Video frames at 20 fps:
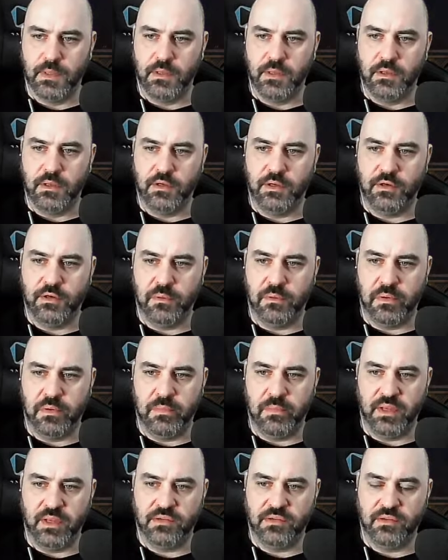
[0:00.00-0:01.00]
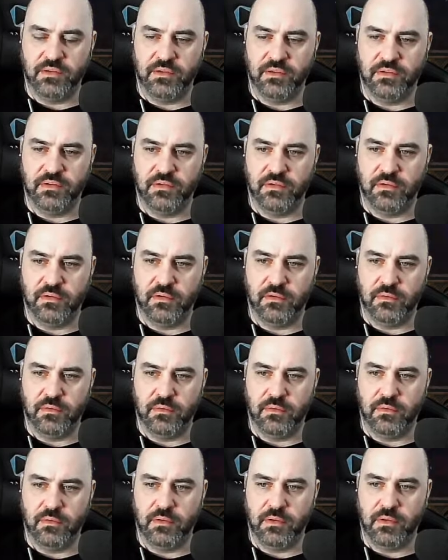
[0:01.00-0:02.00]
You do want to make sure that you're
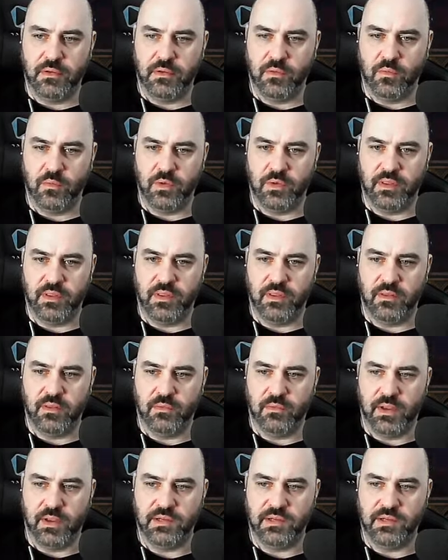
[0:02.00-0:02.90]
within the range